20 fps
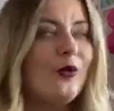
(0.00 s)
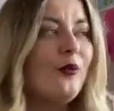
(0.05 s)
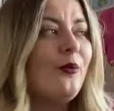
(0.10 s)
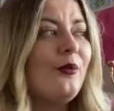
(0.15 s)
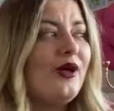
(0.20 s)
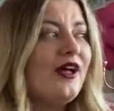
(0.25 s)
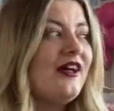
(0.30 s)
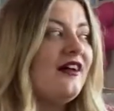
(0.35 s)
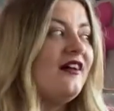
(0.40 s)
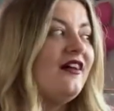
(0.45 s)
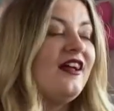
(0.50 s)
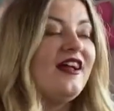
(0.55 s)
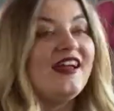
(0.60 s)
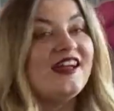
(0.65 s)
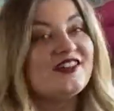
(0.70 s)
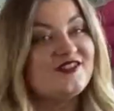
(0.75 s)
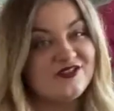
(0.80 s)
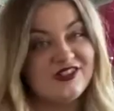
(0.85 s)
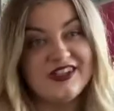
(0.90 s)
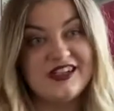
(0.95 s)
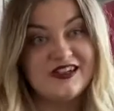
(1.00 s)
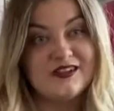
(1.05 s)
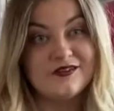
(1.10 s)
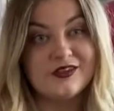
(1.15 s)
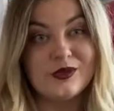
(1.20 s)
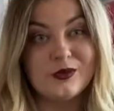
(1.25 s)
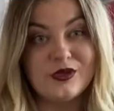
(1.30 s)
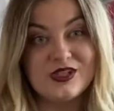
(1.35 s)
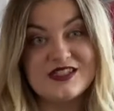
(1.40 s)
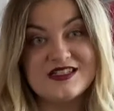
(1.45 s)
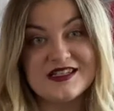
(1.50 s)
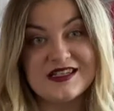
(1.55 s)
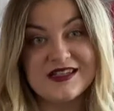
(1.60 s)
but it's really lovely quality